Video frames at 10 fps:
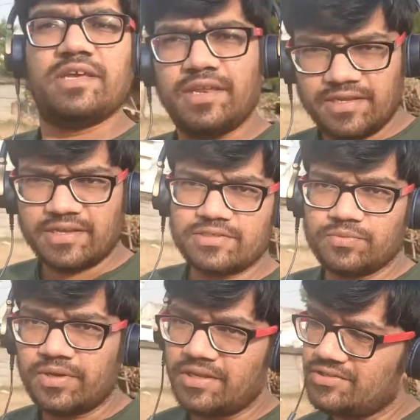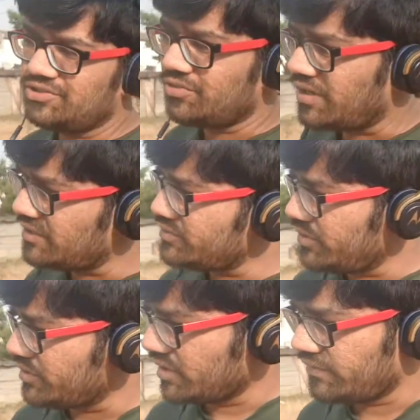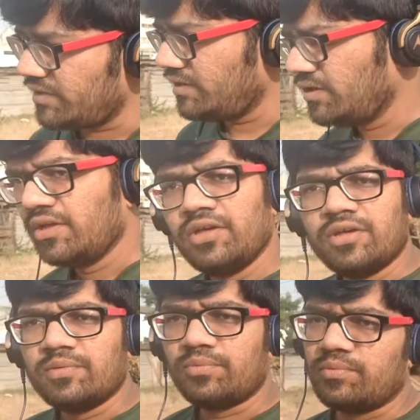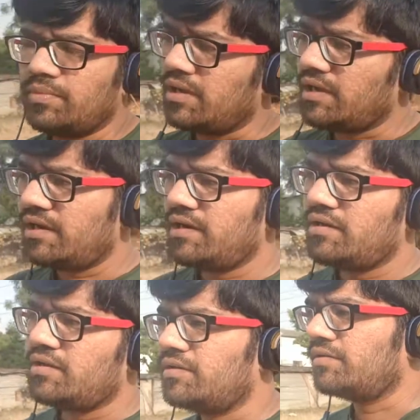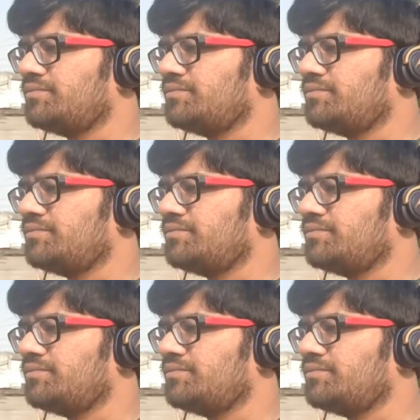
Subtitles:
areas where Jio has not covered, and the